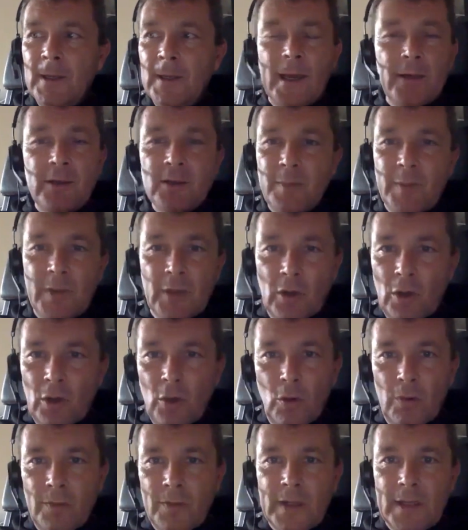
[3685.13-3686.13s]
I used to be
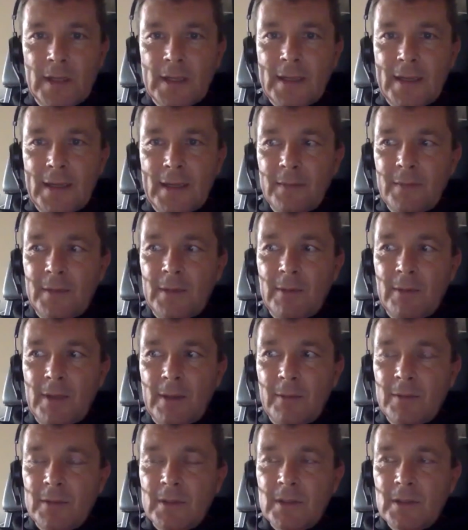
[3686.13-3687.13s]
all over the academy when
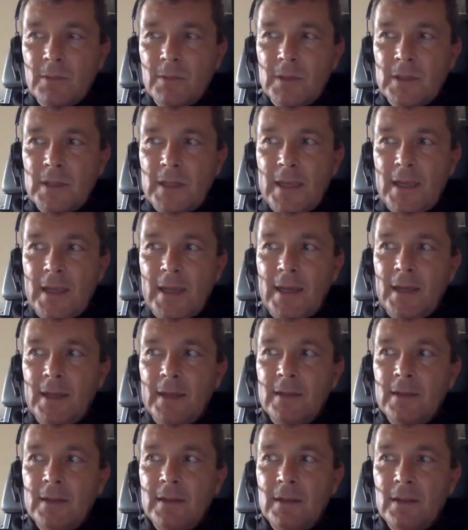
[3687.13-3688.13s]
I was there,
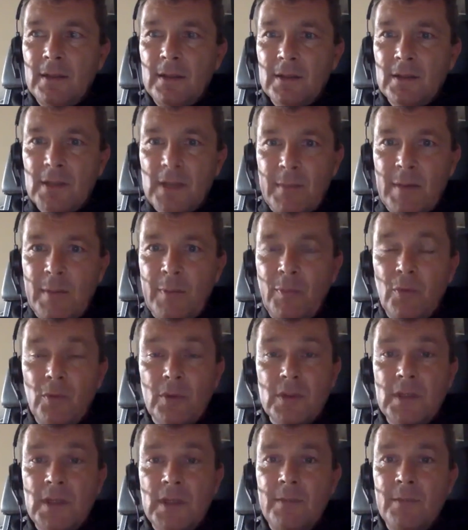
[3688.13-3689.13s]
and the
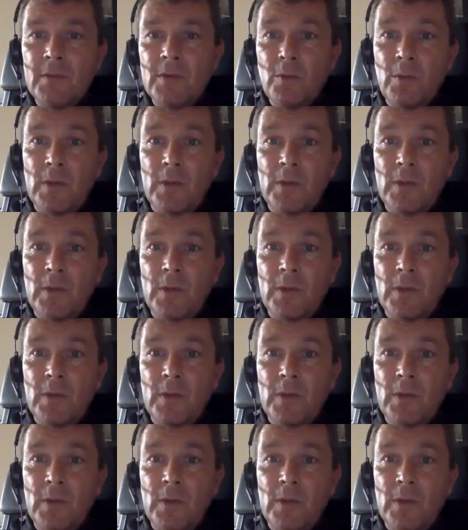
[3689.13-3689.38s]
semi-pro teams,